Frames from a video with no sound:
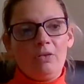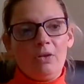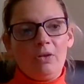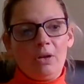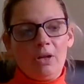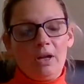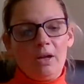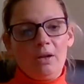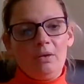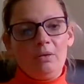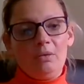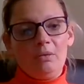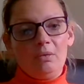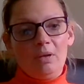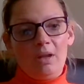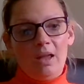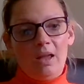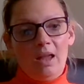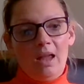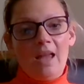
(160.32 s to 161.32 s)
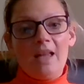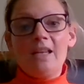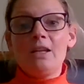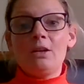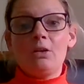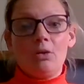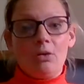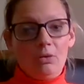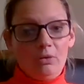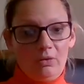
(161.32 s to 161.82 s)
follow
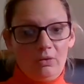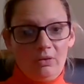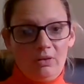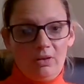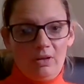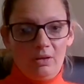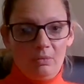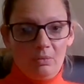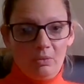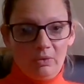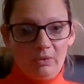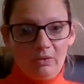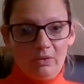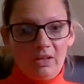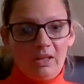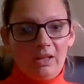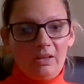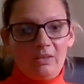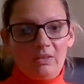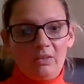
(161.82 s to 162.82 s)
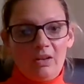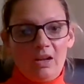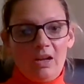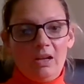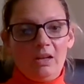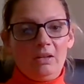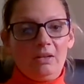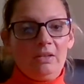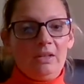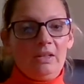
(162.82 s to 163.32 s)
any god that you wanted.
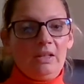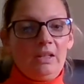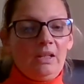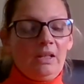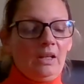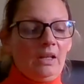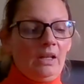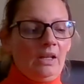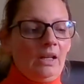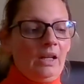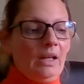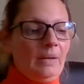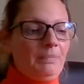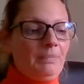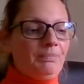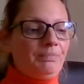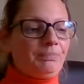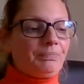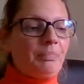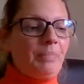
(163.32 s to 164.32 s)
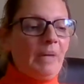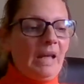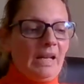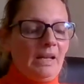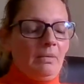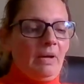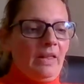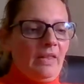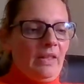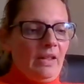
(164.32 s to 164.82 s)
So but
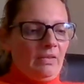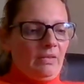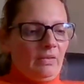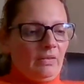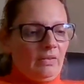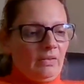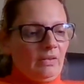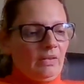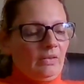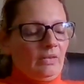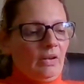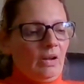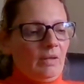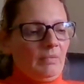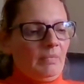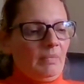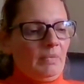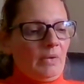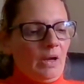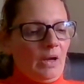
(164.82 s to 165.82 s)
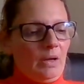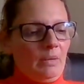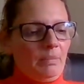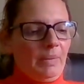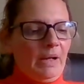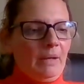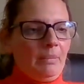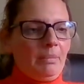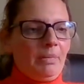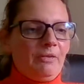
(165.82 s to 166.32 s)
anyway, that's a side
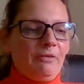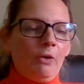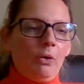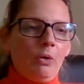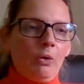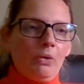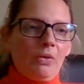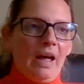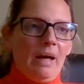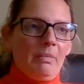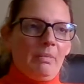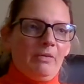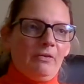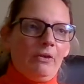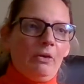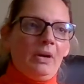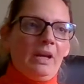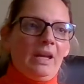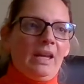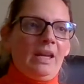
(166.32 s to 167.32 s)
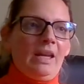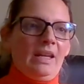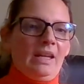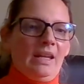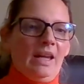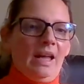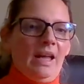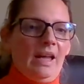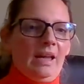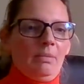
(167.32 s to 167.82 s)
note. But before that, before he
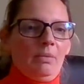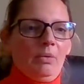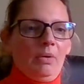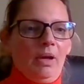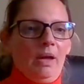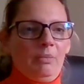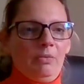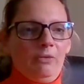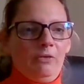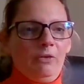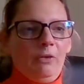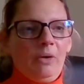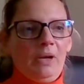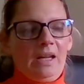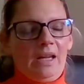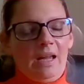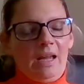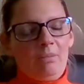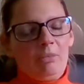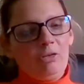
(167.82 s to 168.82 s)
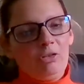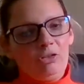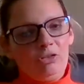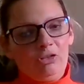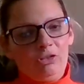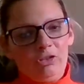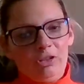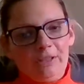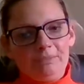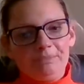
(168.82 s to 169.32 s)
came a
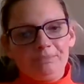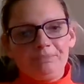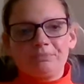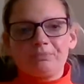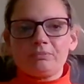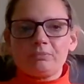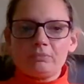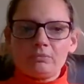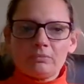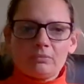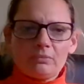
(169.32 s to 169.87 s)
Christian,